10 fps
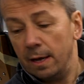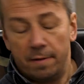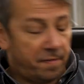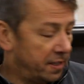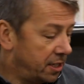
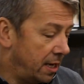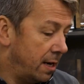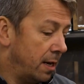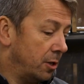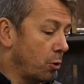
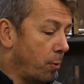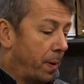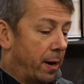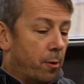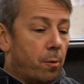Fitting a door
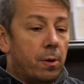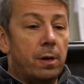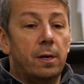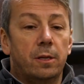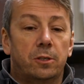panel
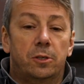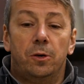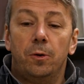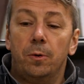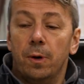
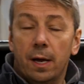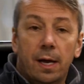to